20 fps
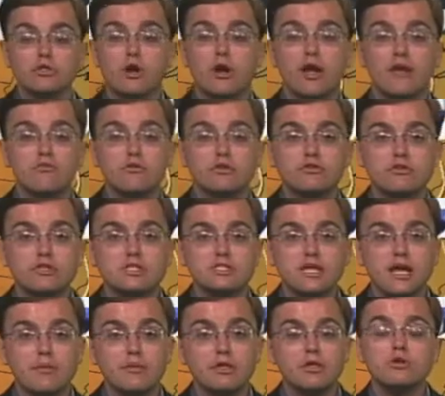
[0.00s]
Our average for this
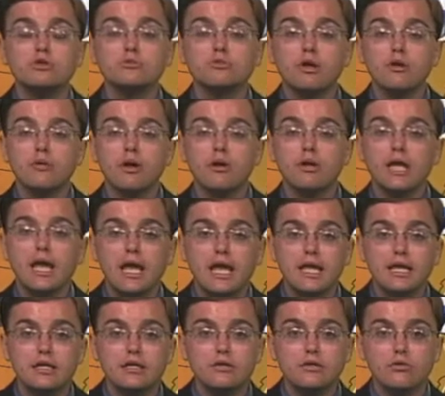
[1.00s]
time of the year is right around
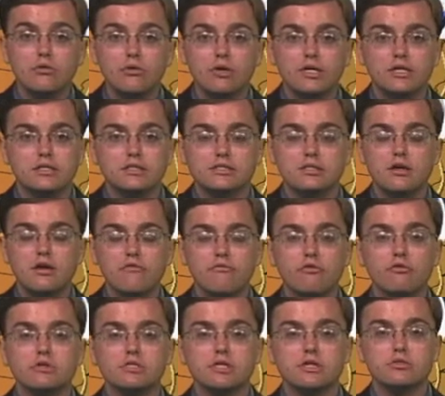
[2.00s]
80 degrees
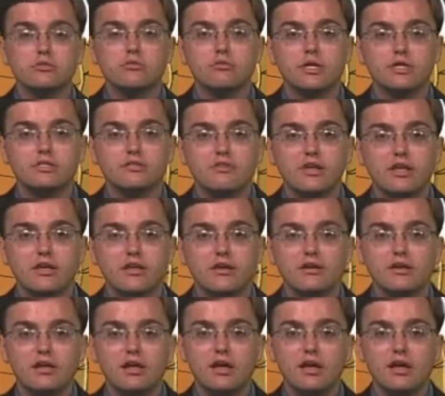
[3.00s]
for central Pennsylvania.